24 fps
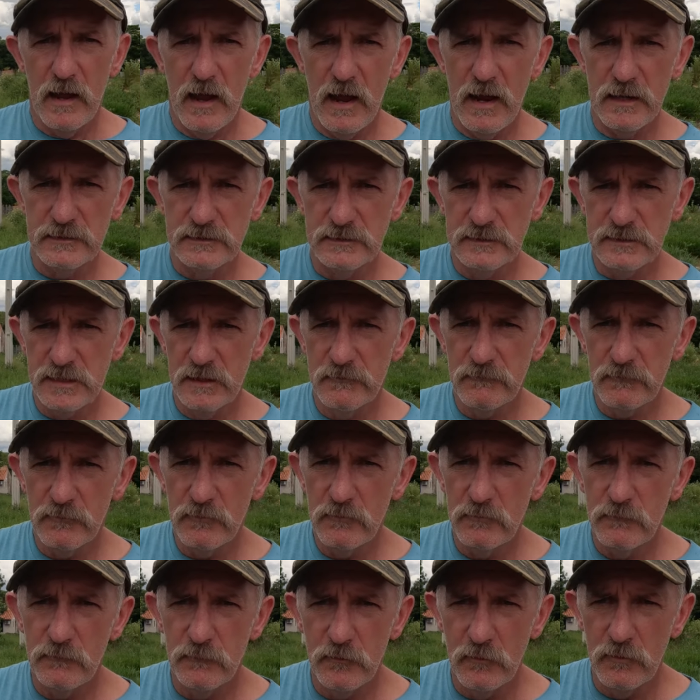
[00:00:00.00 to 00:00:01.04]
has
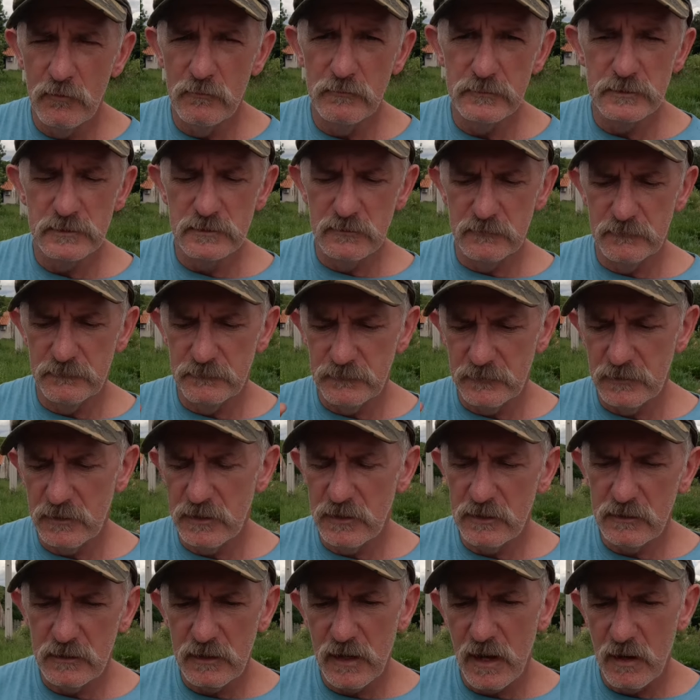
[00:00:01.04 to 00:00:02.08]
several forms of
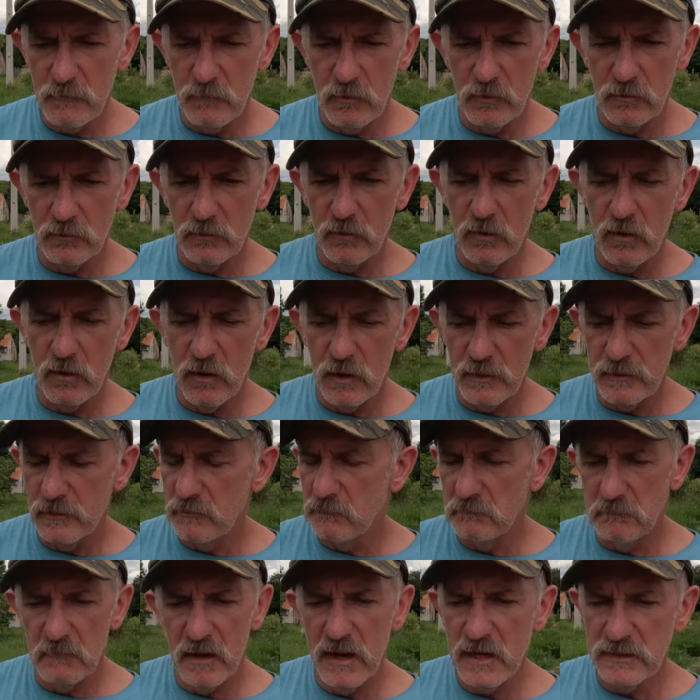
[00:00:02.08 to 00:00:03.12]
income online,
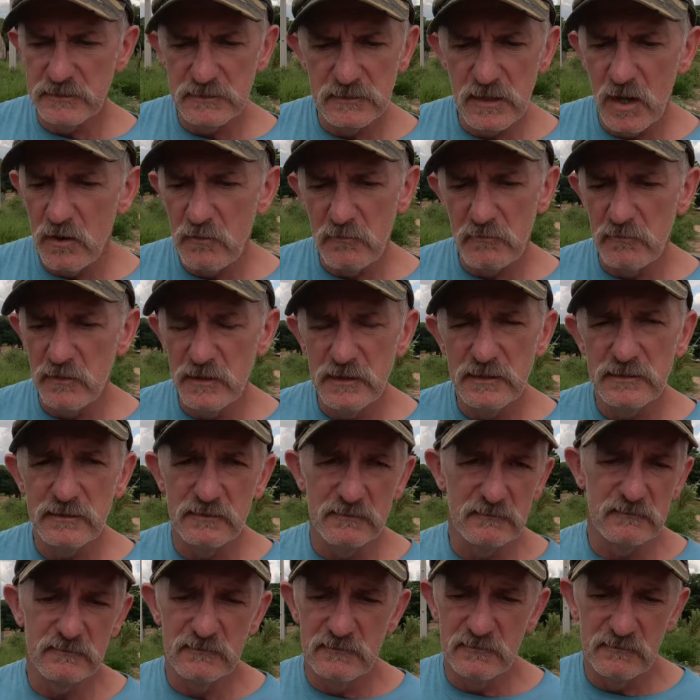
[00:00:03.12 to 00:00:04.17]
and has no
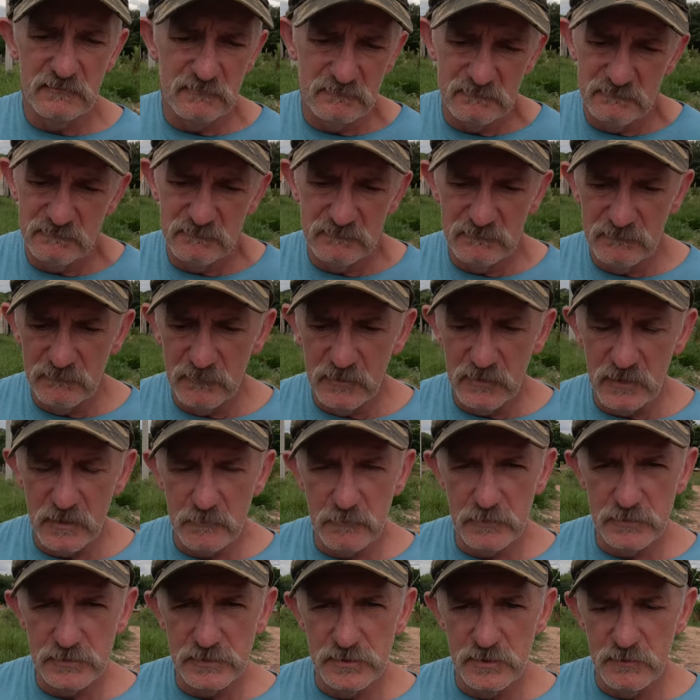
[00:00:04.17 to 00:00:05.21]
reason to really
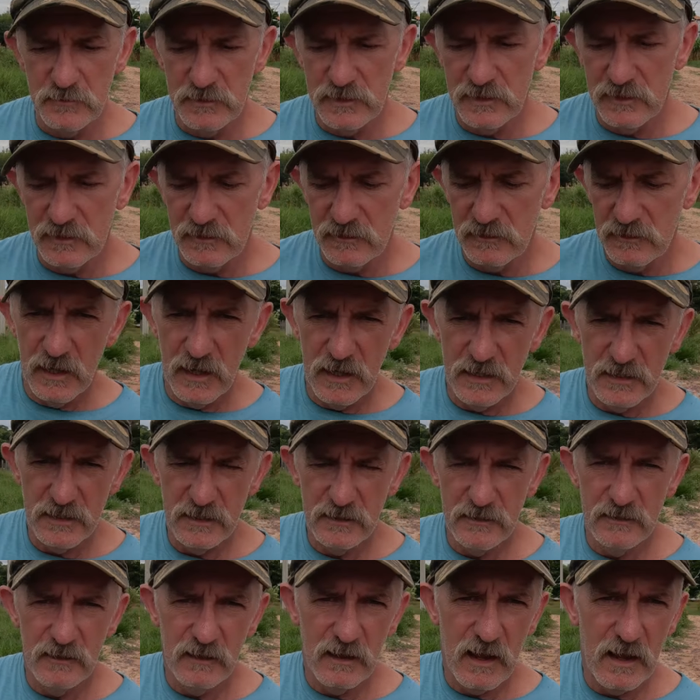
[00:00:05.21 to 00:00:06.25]
pursue
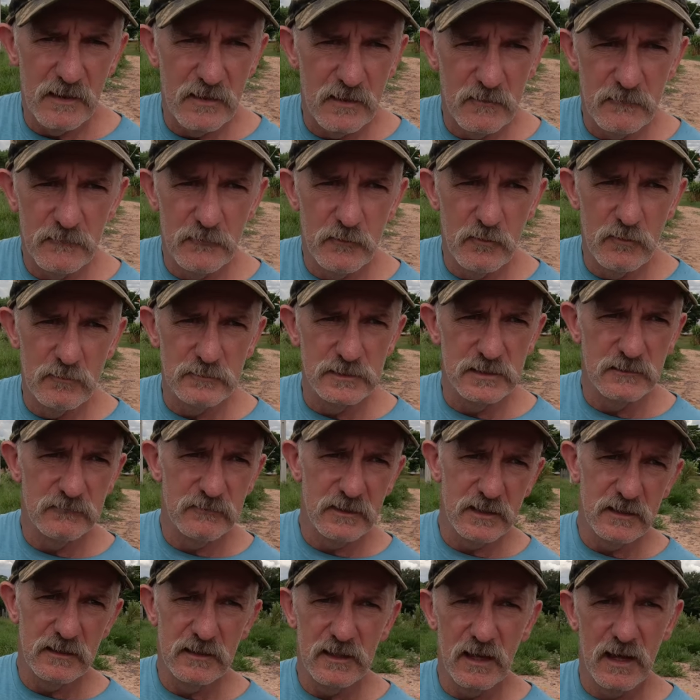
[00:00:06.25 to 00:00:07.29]
any other forms of
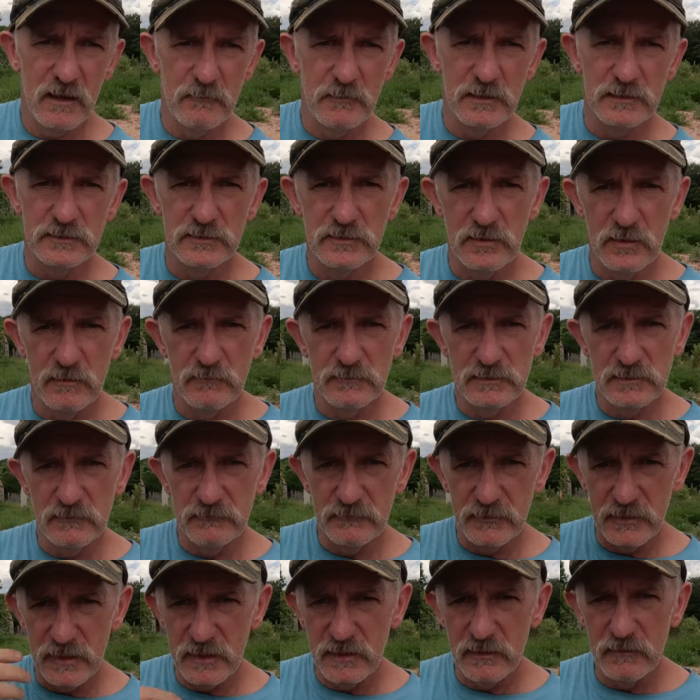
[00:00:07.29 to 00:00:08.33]
income in terms
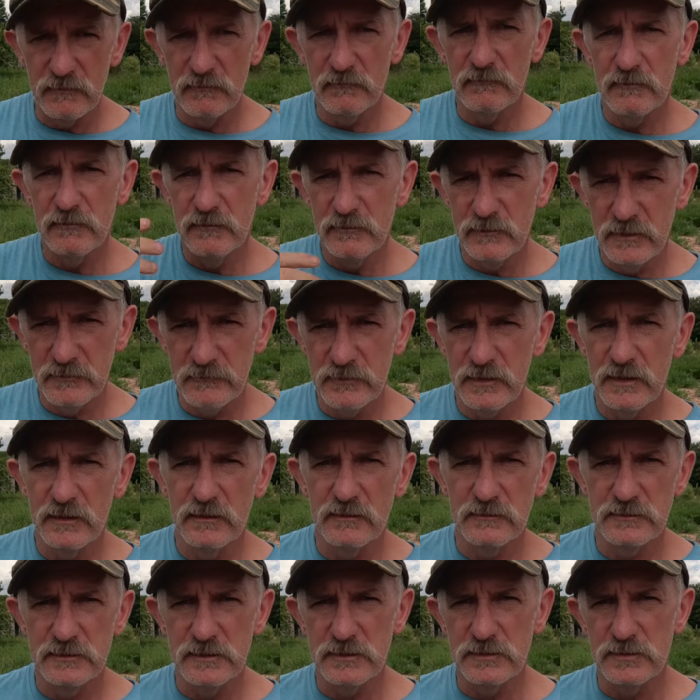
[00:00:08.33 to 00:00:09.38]
of their
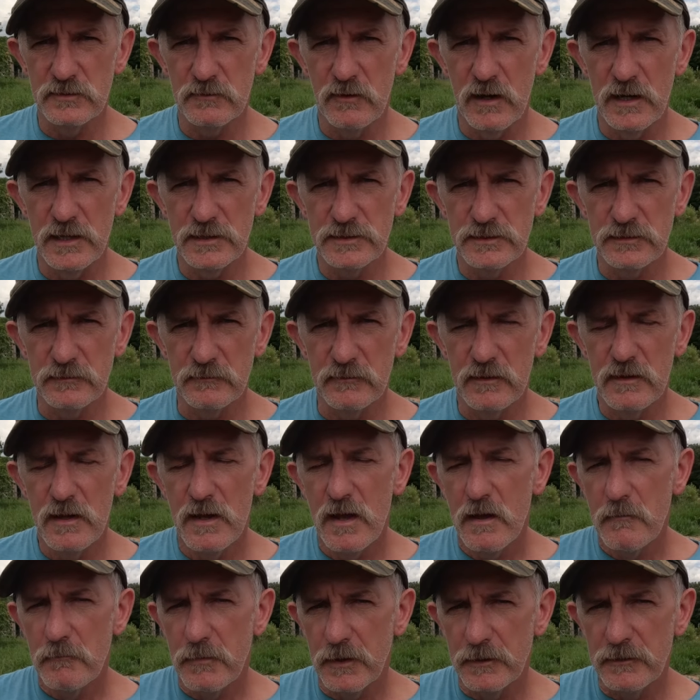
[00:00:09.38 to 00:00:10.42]
living situation.
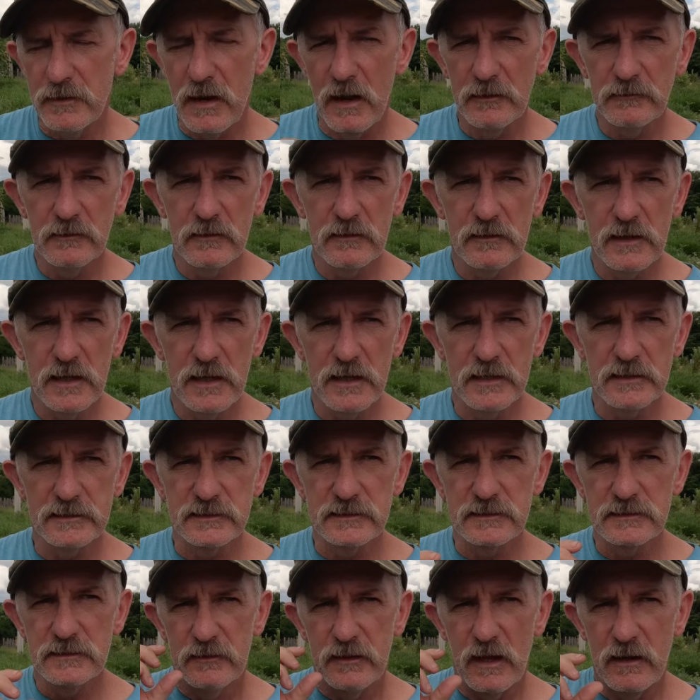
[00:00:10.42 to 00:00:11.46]
But
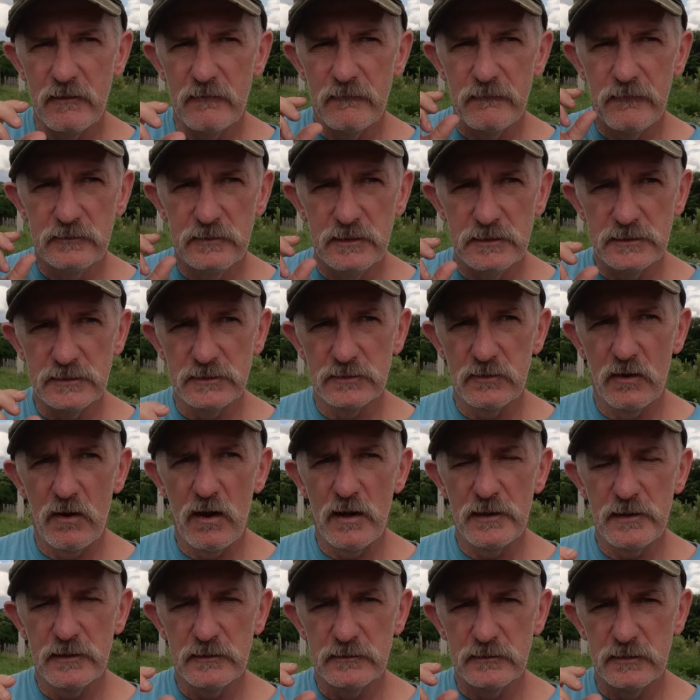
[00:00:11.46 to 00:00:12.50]
nonetheless, they've
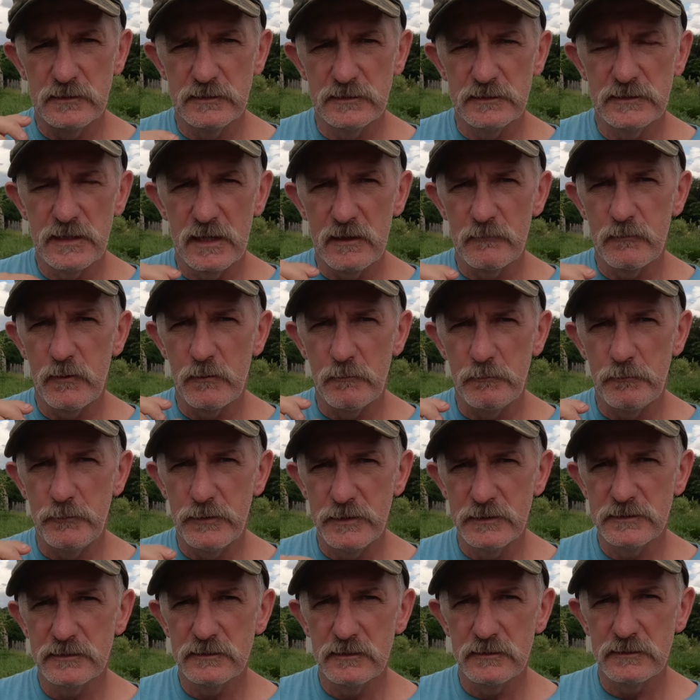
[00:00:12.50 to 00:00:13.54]
decided to set up a
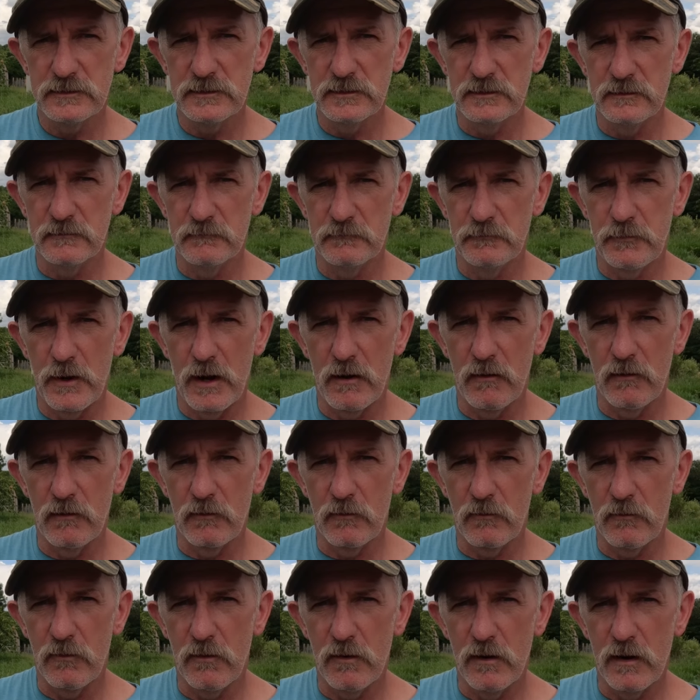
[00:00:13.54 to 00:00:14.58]
business in
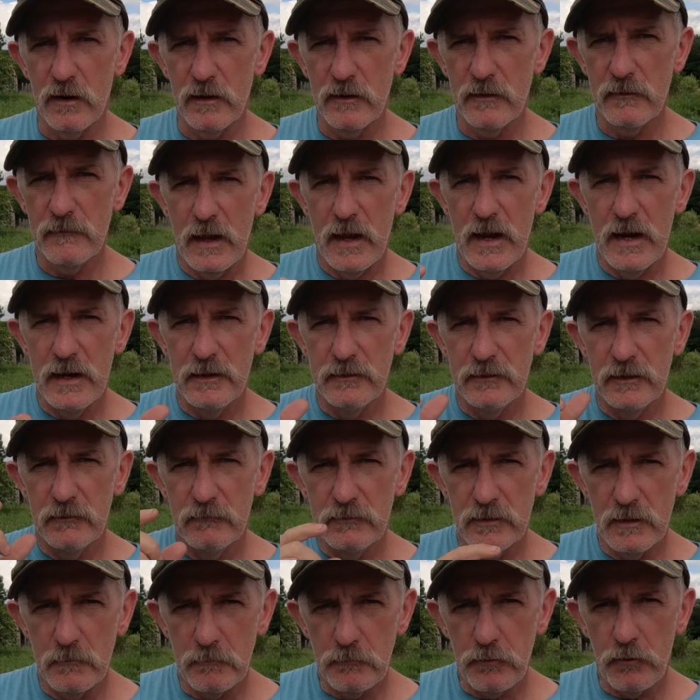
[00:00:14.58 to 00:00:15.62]
Paraguay, and they're
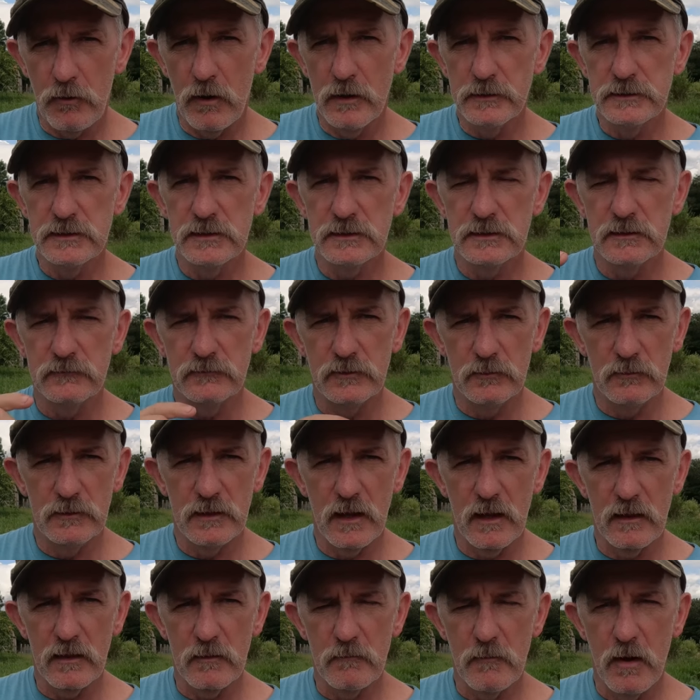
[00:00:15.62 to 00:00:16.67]
in the process of doing
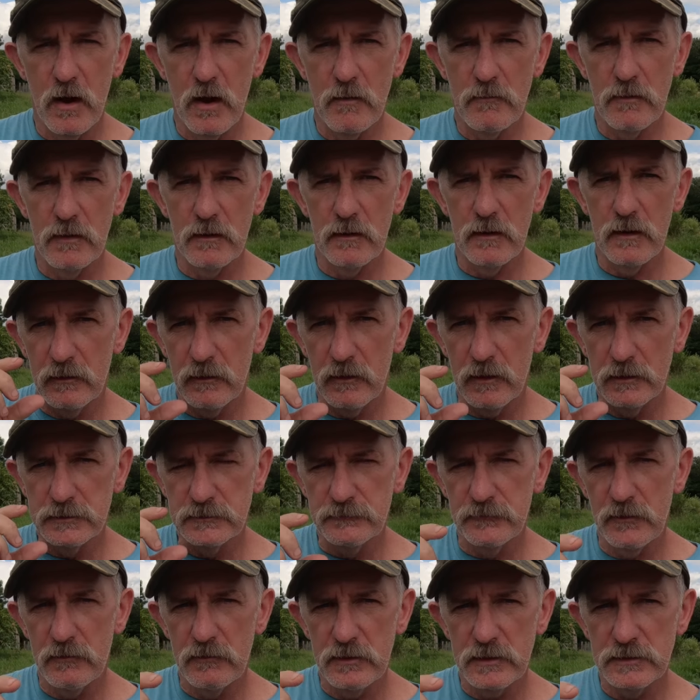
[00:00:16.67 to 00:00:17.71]
that at the moment. It's
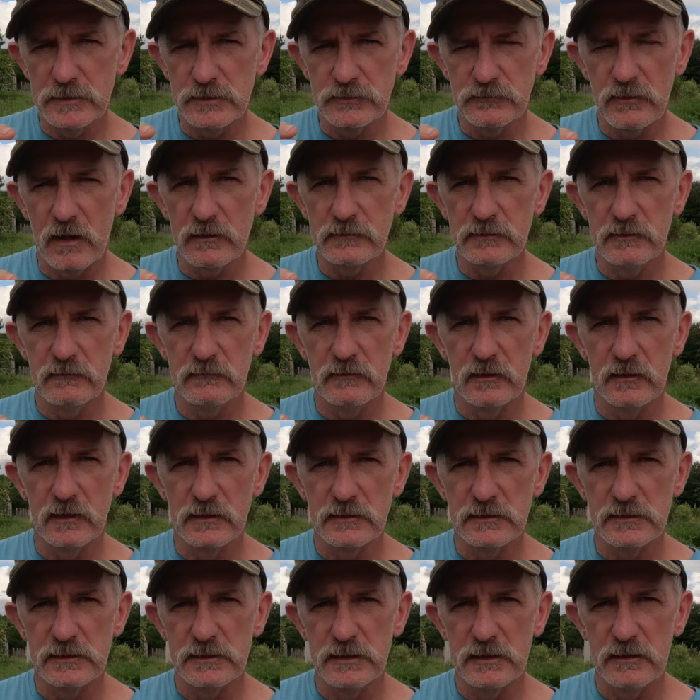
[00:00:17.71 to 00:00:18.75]
very instructive to
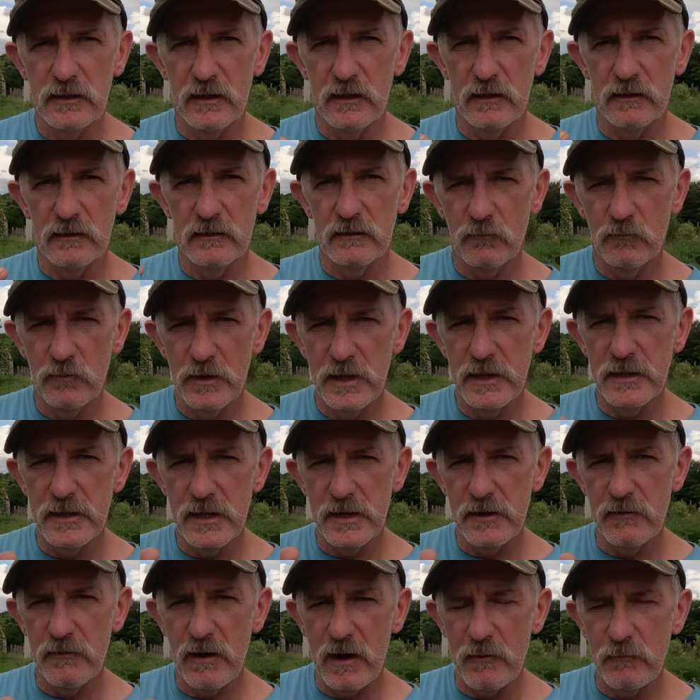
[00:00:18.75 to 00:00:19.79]
consider where
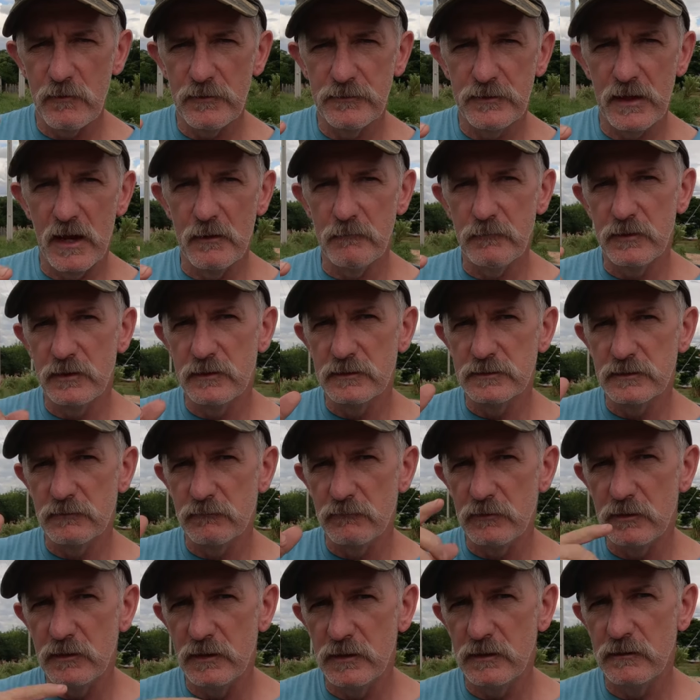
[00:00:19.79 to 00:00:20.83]
they're at with that, because it
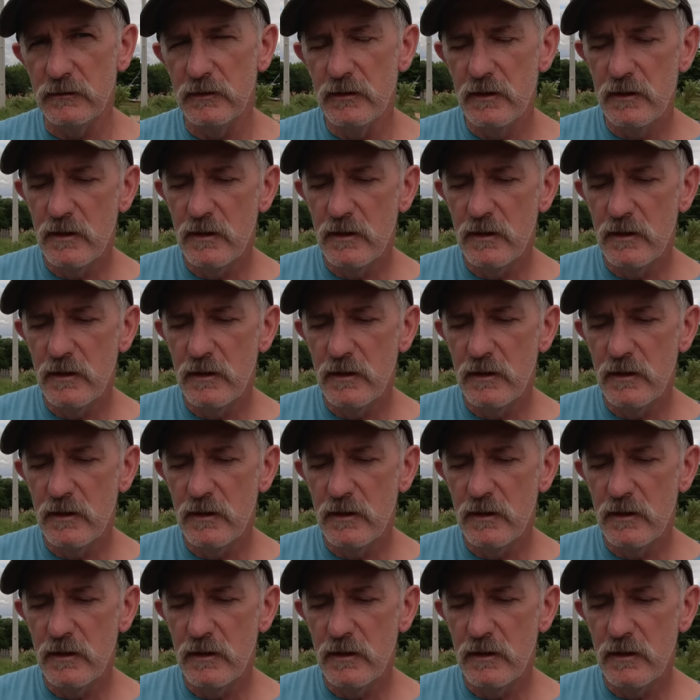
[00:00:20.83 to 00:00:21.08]
really